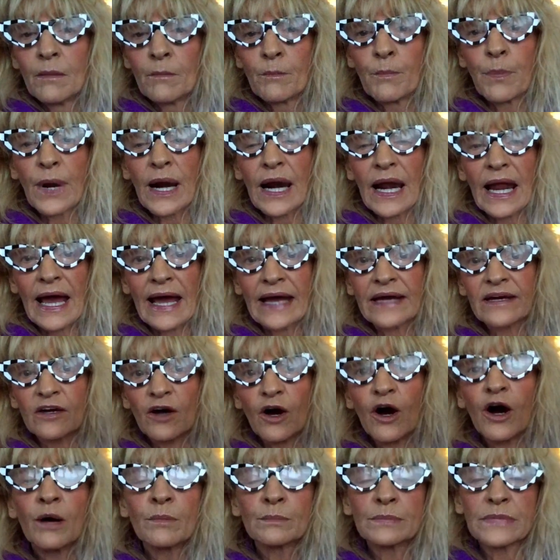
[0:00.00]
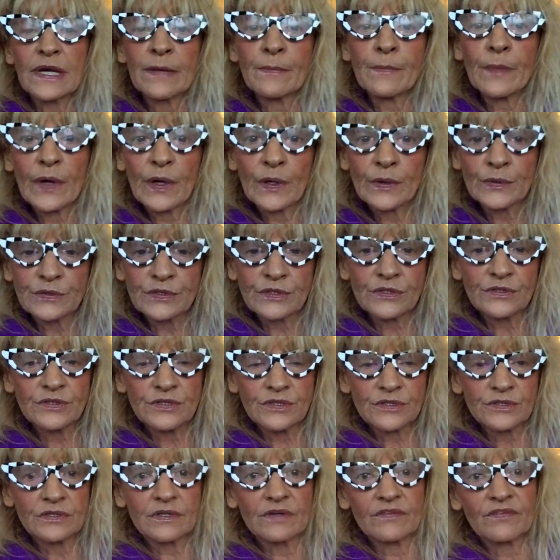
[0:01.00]
black omnipotent
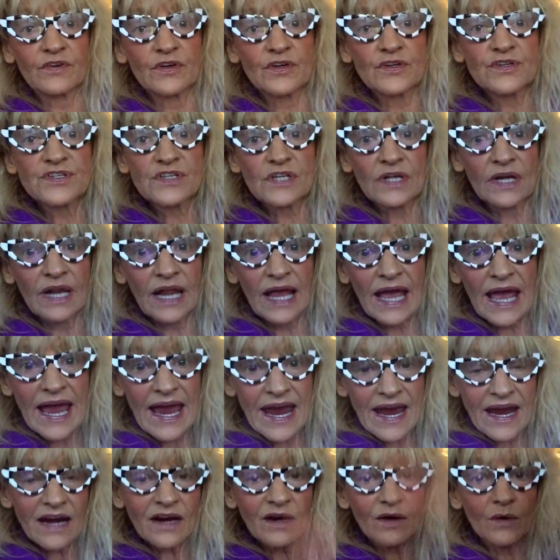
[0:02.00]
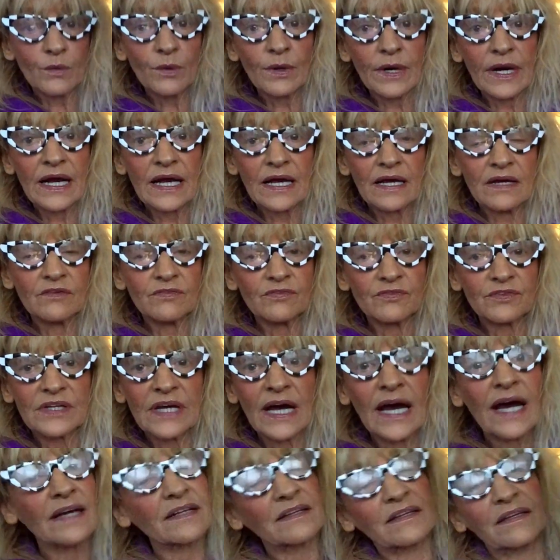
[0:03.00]
universal airwave,
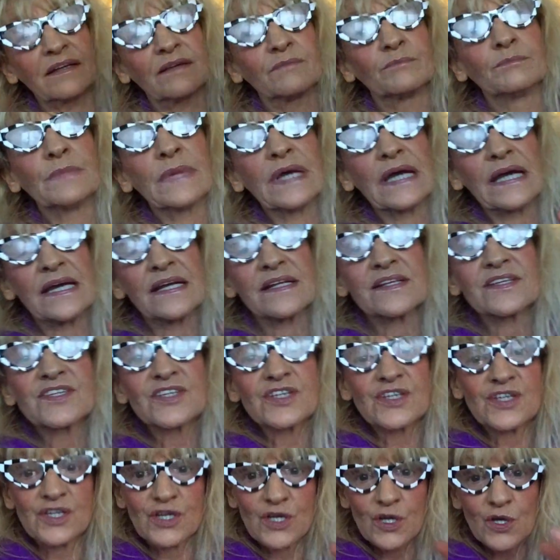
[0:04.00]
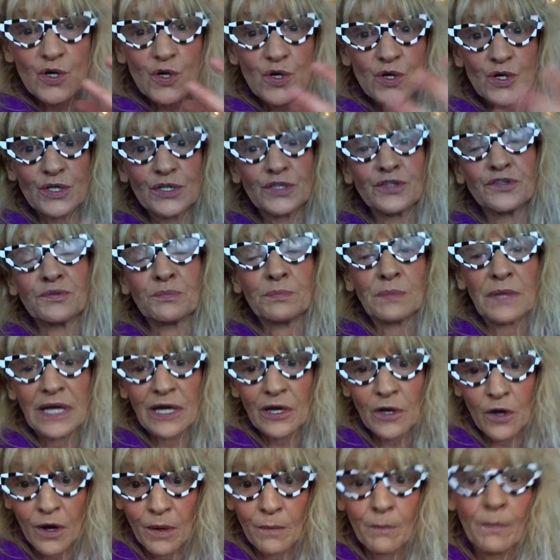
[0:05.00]
that means you could
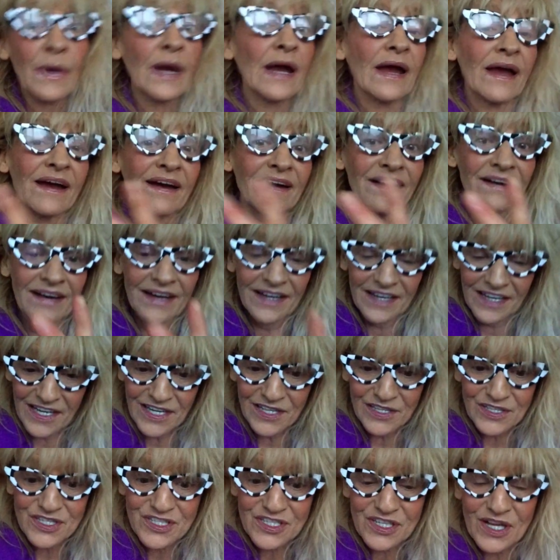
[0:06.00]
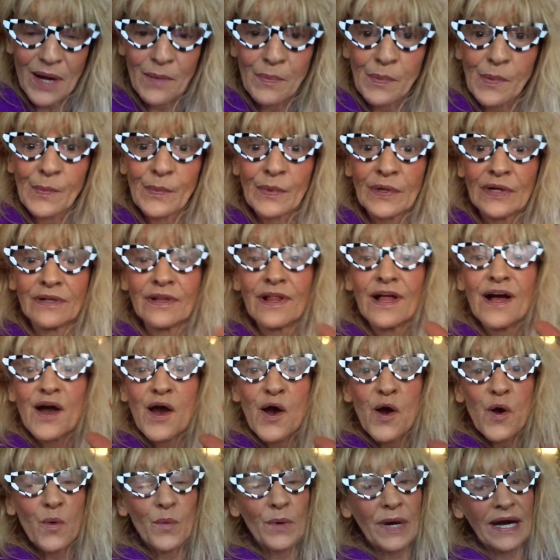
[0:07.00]
become unstoppable
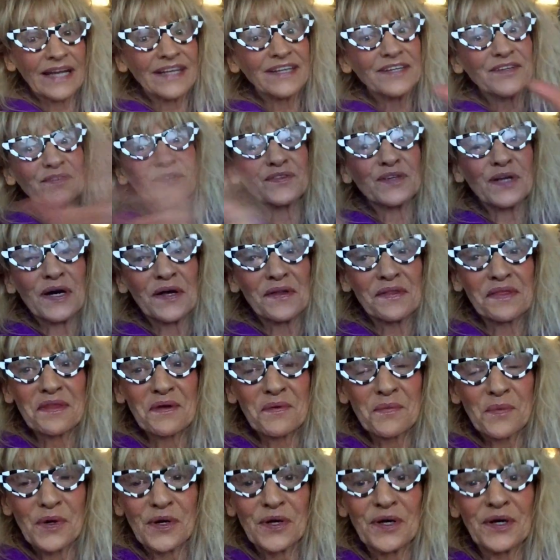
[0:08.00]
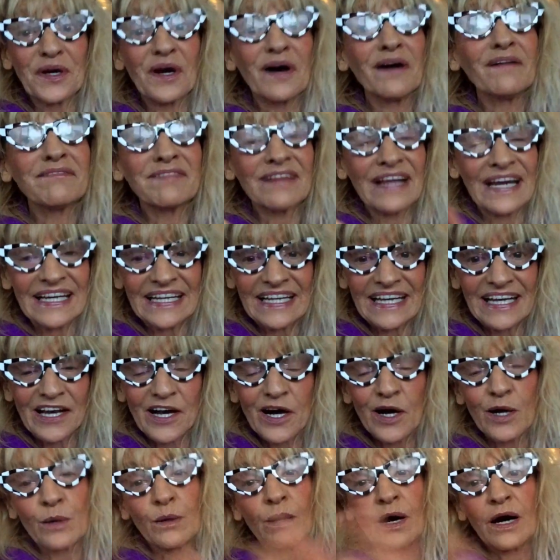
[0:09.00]
when you've done the work of letting
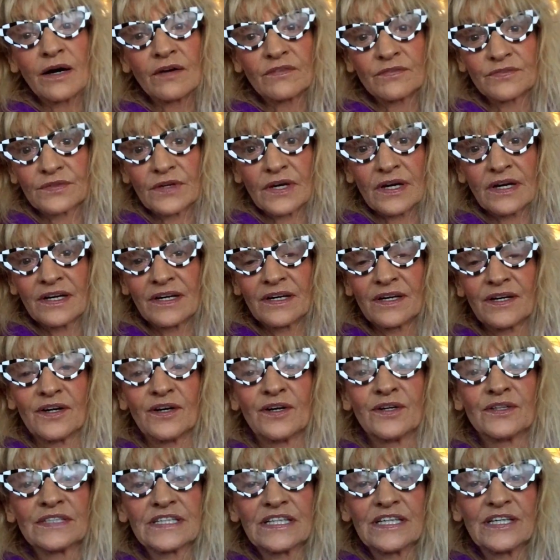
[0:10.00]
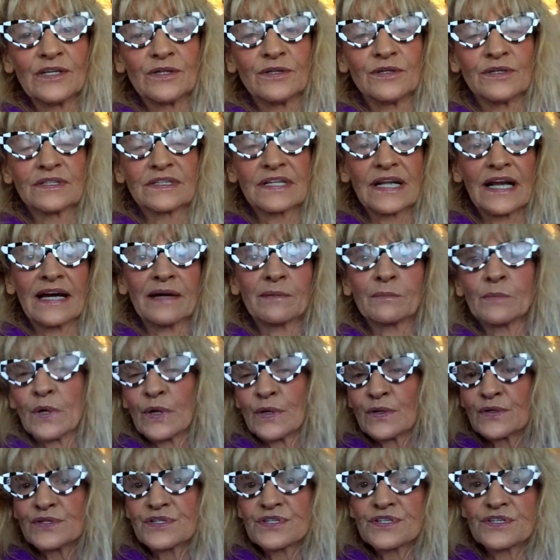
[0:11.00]
go of on the old. Like
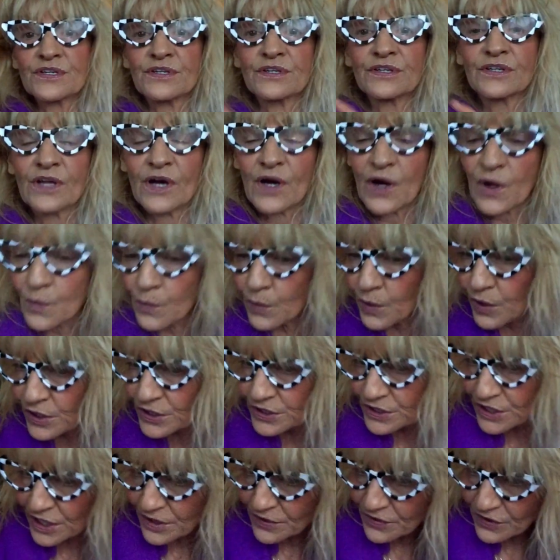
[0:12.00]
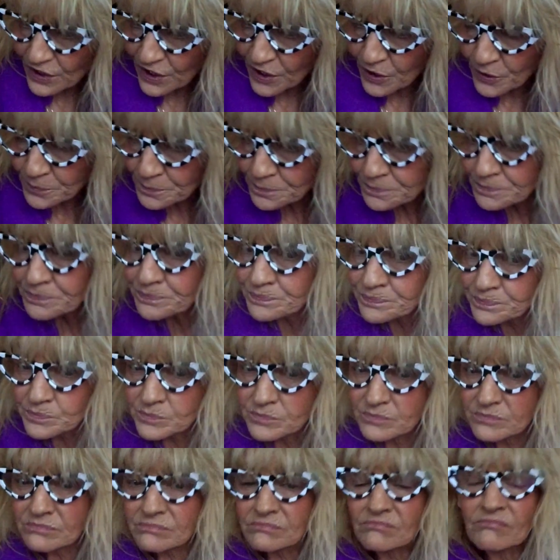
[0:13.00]
most know or not know,
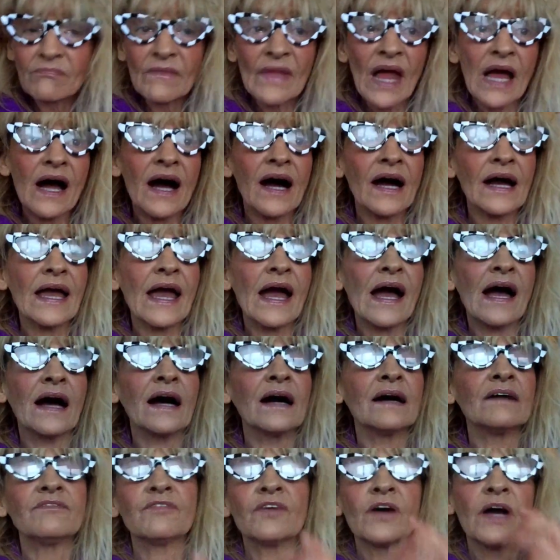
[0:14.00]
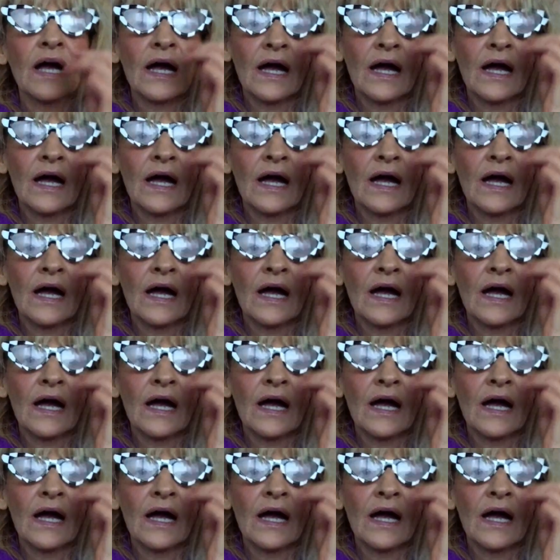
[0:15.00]
I have